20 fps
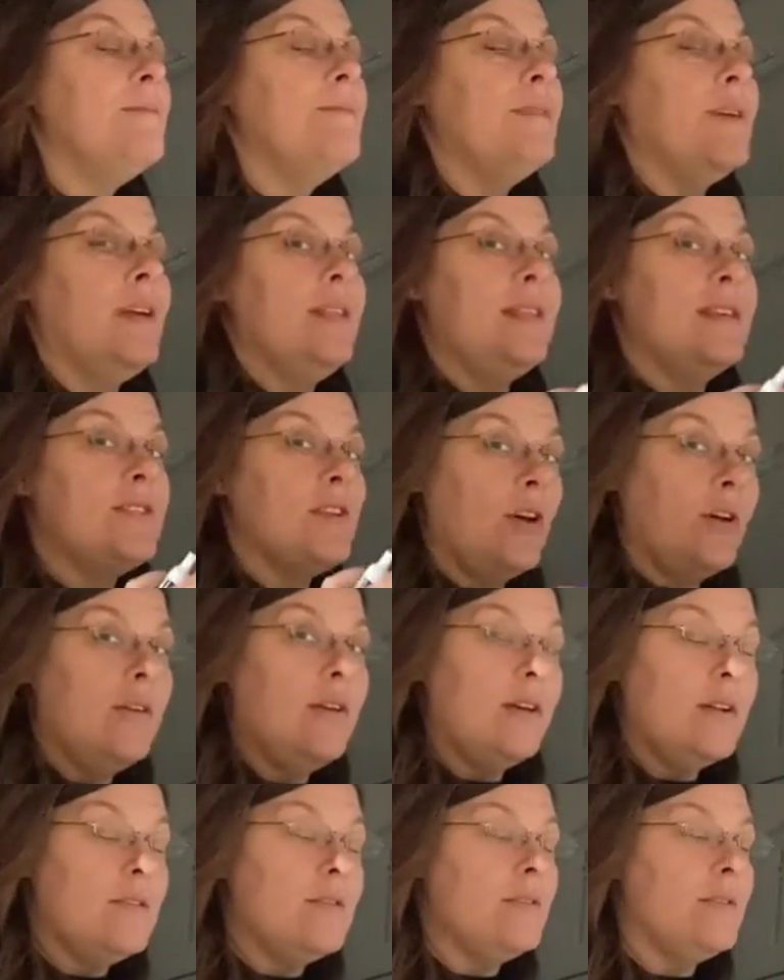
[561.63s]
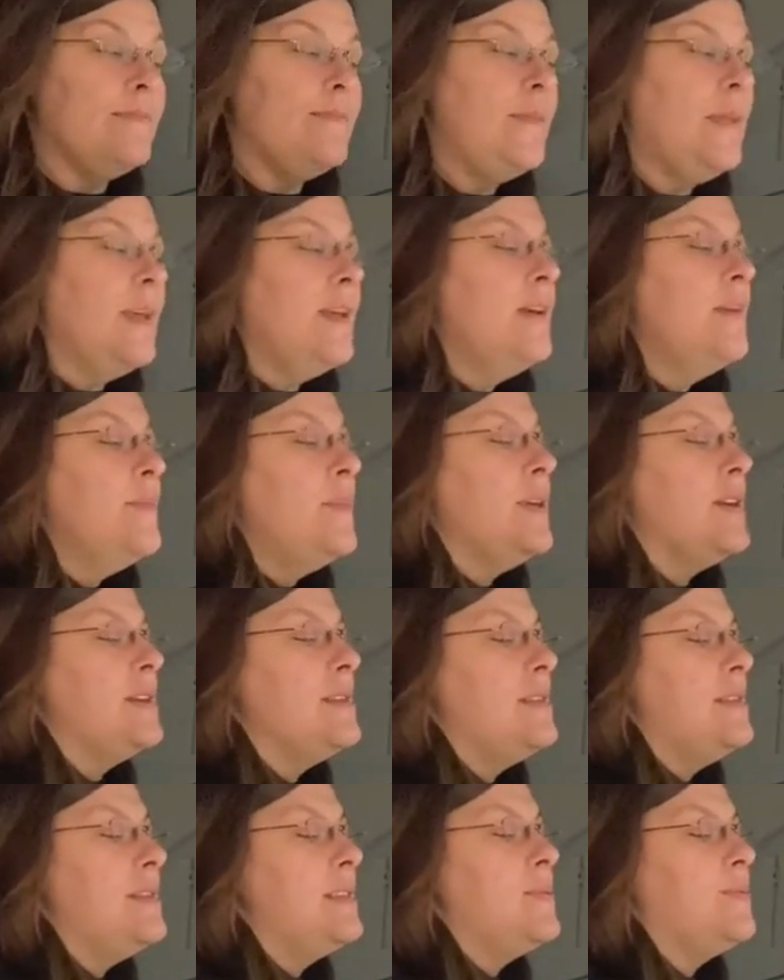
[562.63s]
And that's all you got to do.
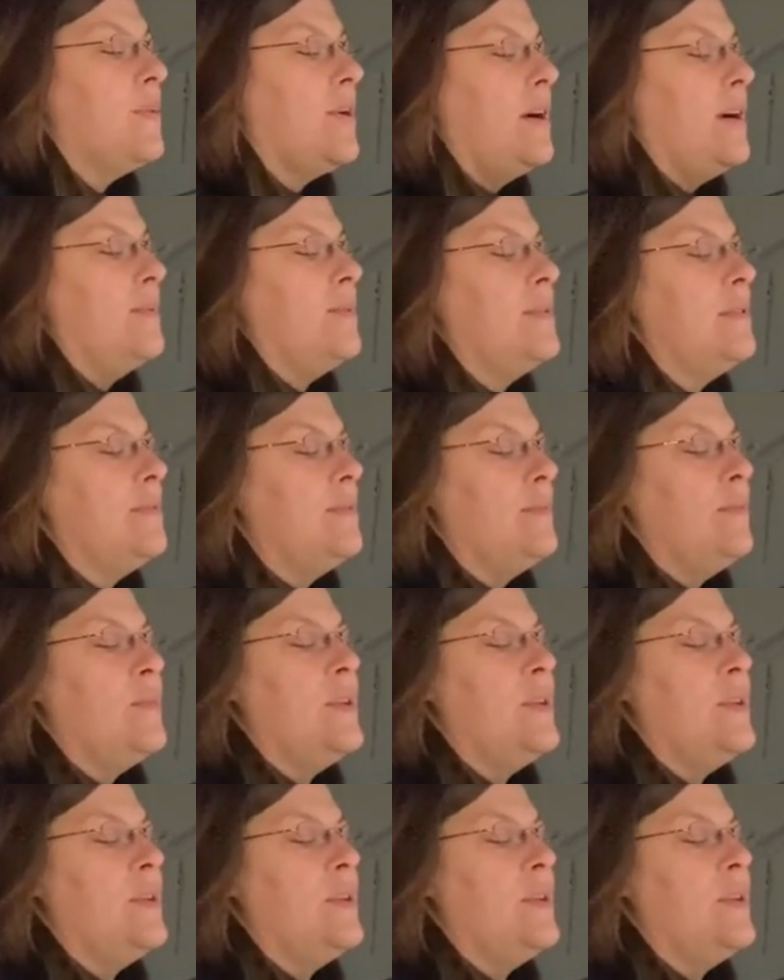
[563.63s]
Because this problem,